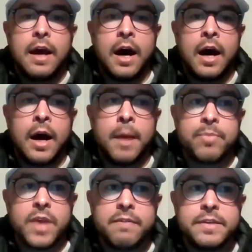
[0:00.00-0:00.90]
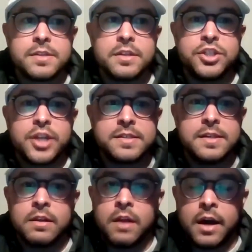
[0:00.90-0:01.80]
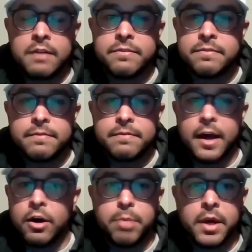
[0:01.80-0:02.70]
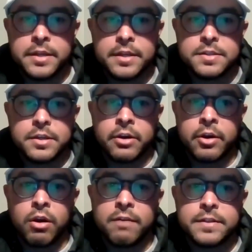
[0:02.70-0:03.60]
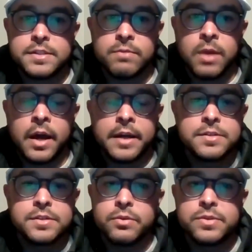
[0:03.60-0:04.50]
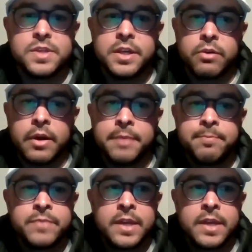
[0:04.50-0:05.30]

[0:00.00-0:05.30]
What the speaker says: Obviously, the Jets need a lot of help on the interior offensive line. It's no secret.